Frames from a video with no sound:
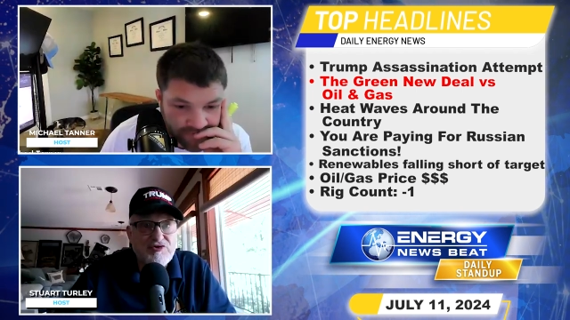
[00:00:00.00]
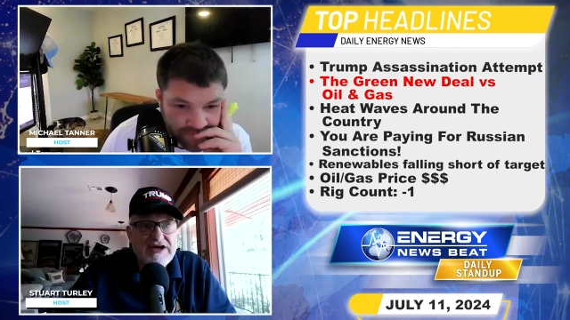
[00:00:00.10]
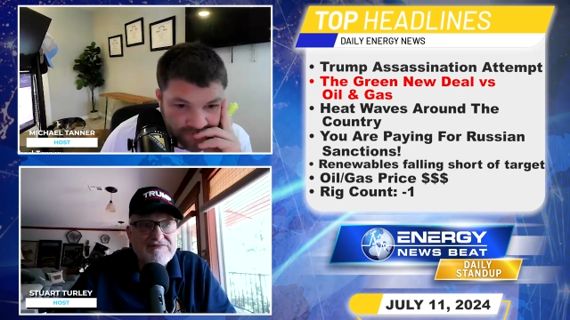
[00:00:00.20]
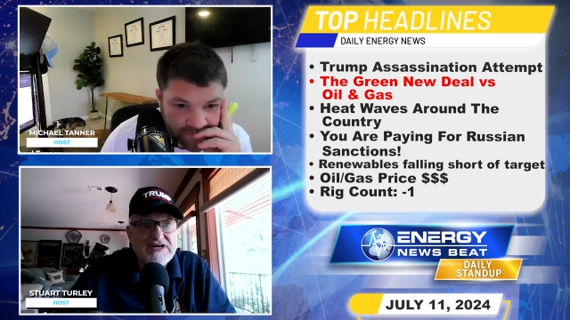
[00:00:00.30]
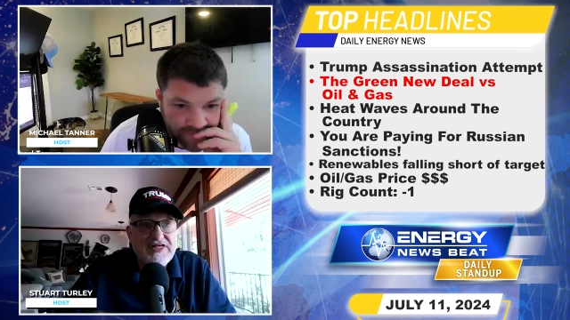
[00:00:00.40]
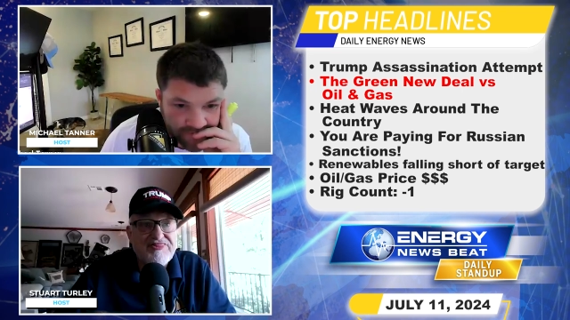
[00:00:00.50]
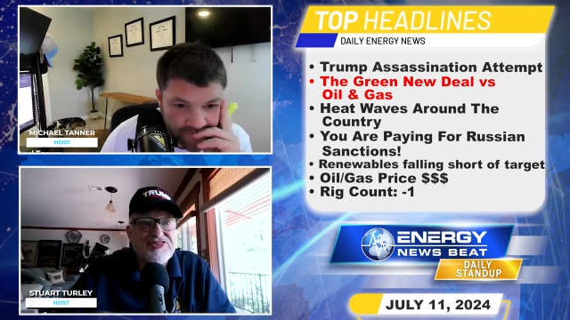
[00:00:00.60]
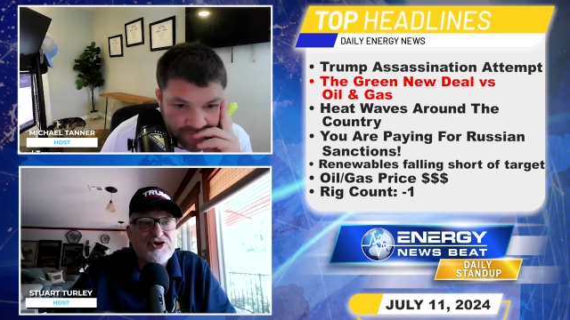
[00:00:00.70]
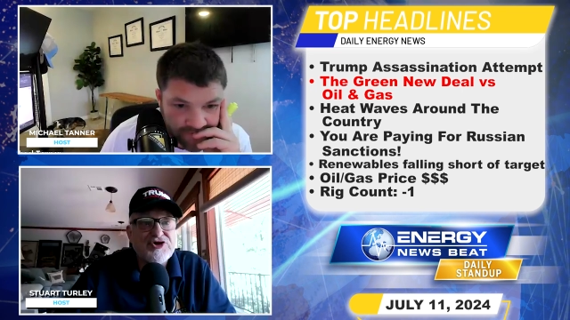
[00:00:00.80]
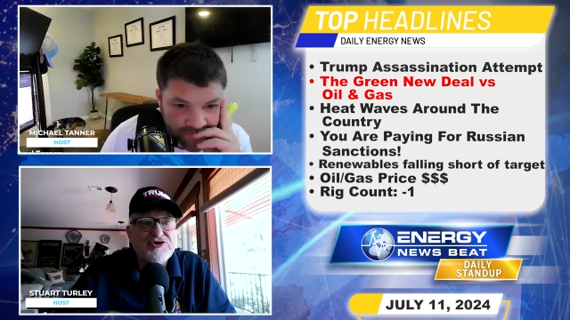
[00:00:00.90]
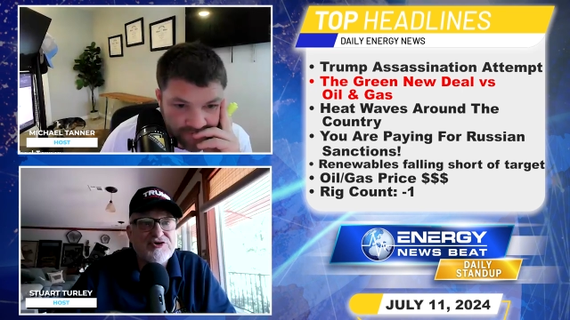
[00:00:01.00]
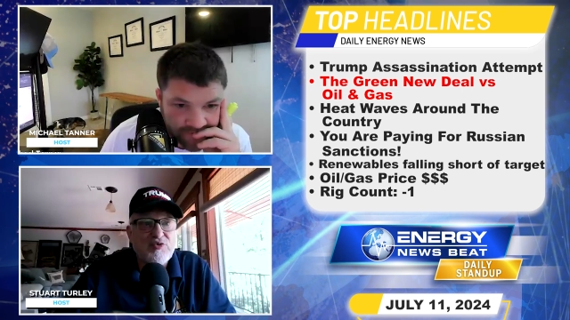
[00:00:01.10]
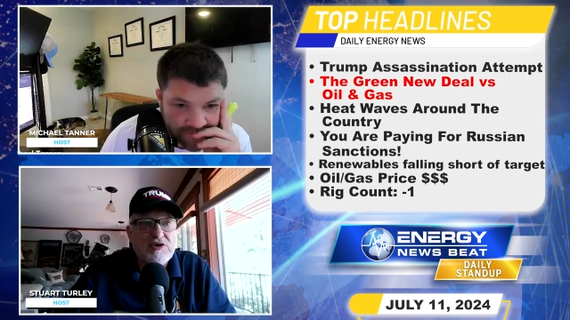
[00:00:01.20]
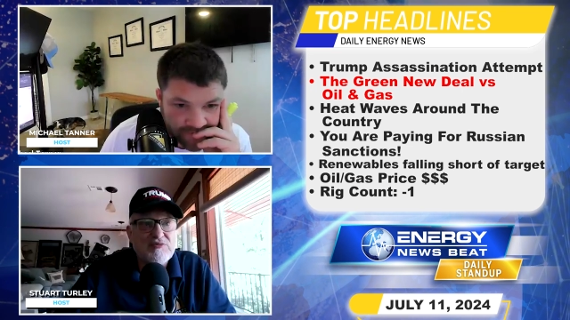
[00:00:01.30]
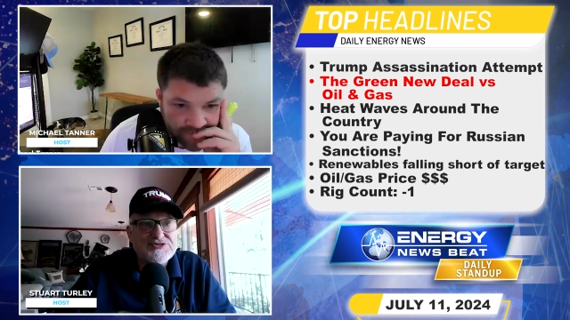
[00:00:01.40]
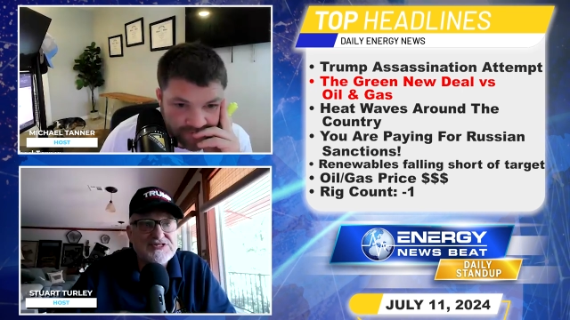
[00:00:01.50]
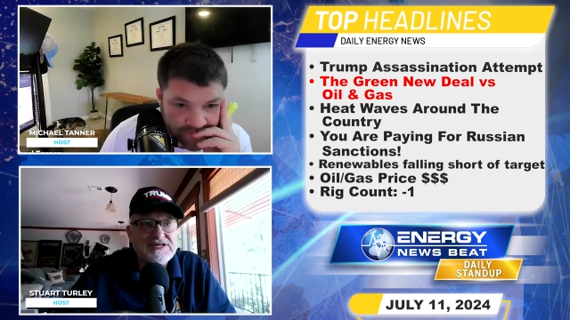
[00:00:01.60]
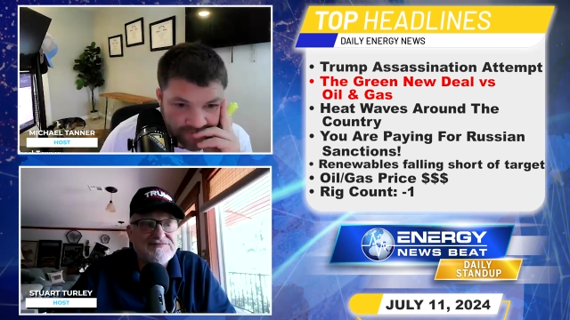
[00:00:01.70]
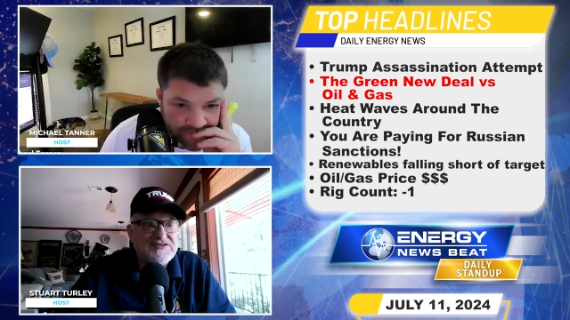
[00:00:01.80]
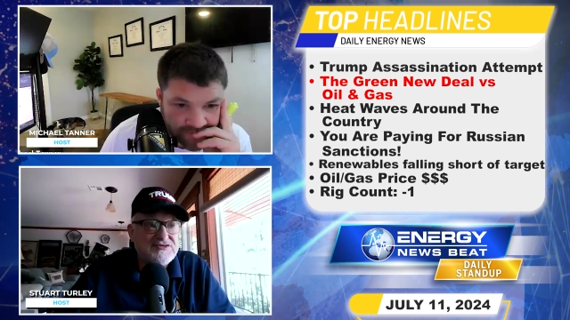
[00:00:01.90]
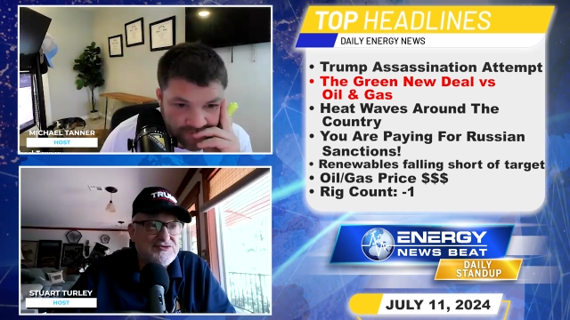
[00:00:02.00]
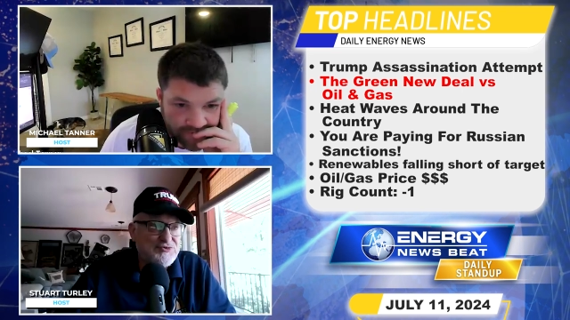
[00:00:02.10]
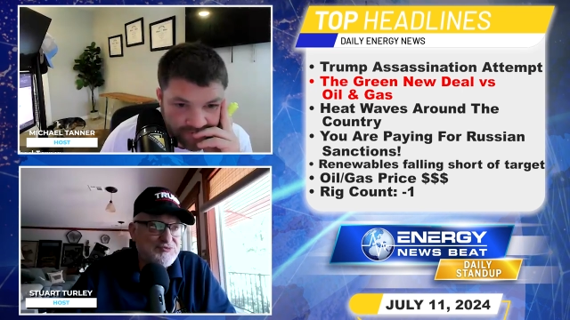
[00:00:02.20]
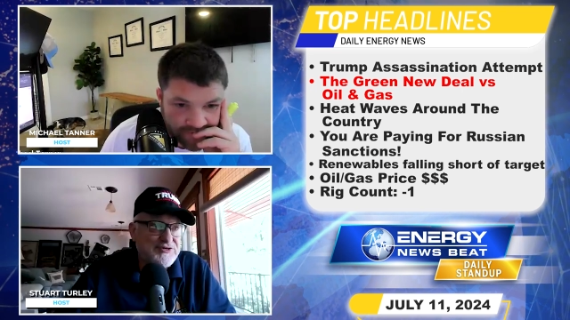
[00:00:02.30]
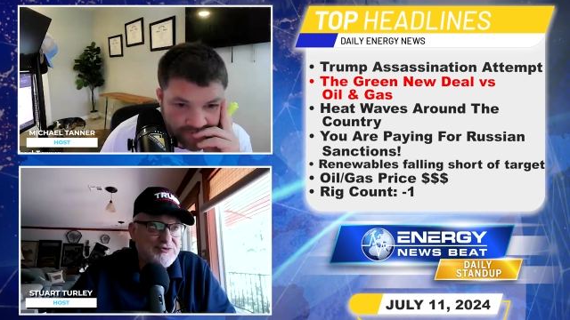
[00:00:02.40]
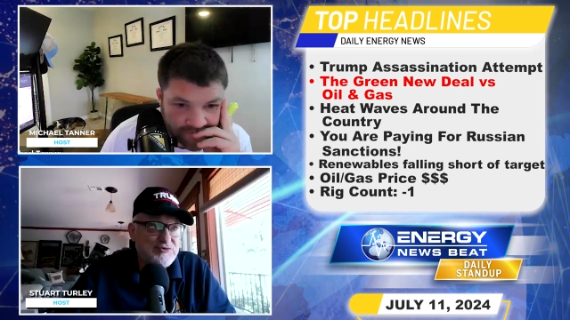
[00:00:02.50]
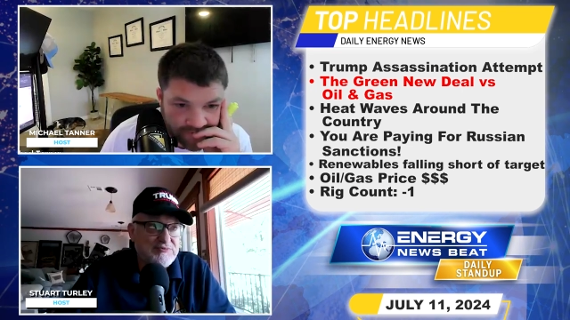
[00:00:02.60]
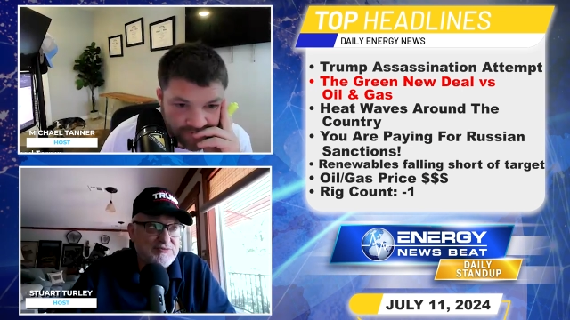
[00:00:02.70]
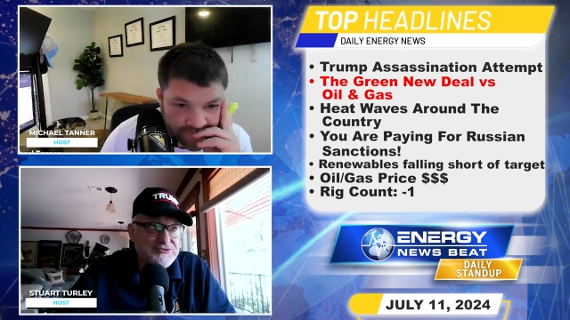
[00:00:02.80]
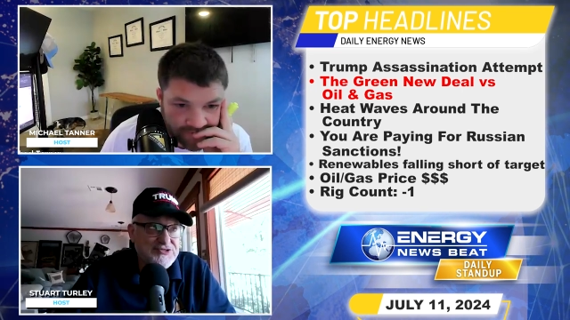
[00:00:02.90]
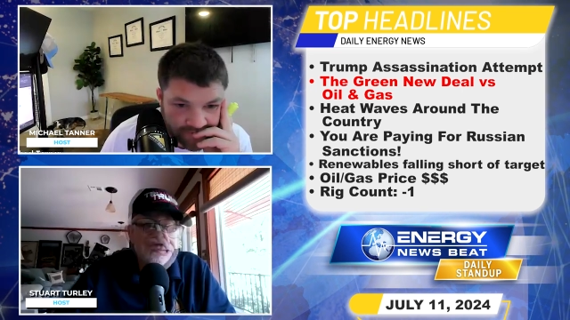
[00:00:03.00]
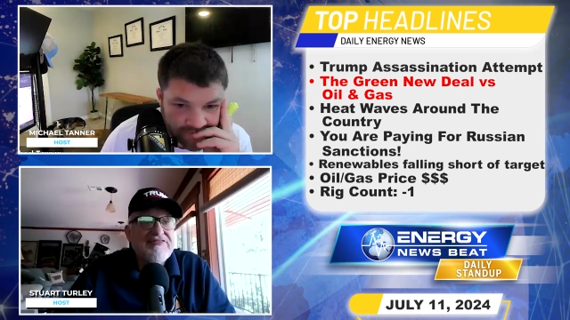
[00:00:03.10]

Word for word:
Speaker 1: or not even a third of what was gifted to renewables